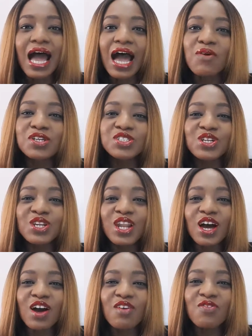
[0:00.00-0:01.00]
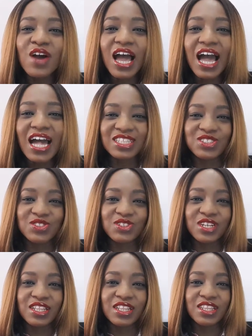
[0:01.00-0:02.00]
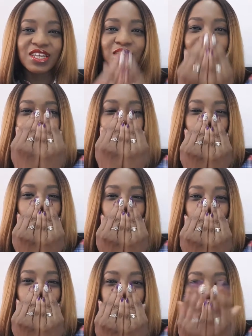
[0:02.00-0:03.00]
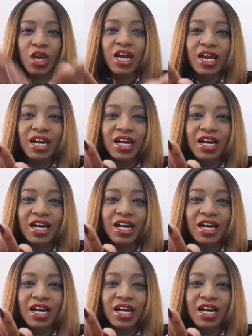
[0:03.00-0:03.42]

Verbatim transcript: I wish you love and strength. Mwah.